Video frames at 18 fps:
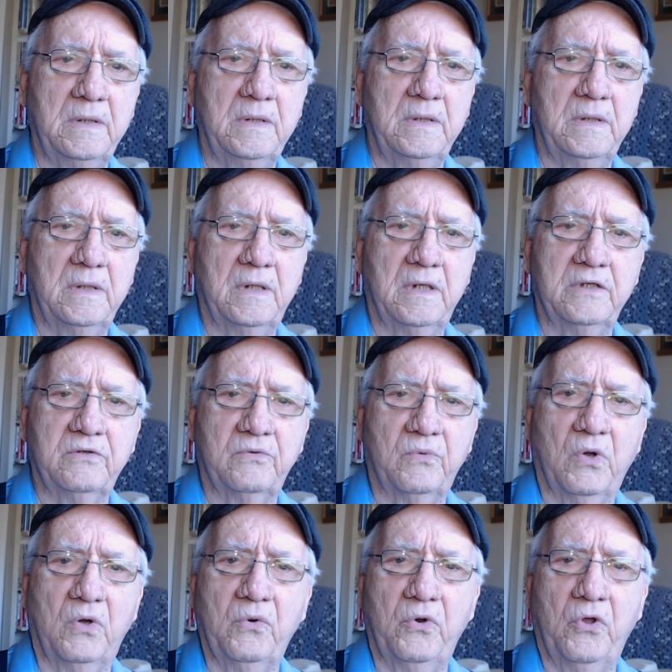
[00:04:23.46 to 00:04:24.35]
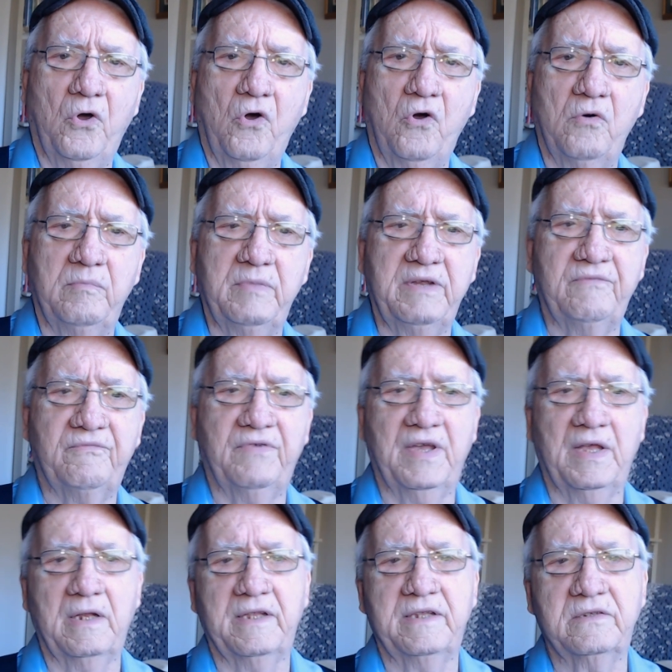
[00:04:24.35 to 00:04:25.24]
On the road home, he
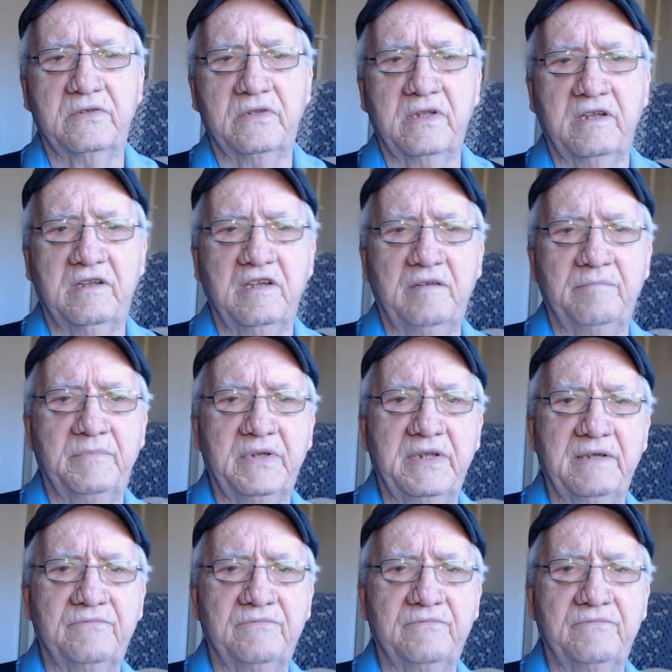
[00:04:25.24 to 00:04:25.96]
fell into the company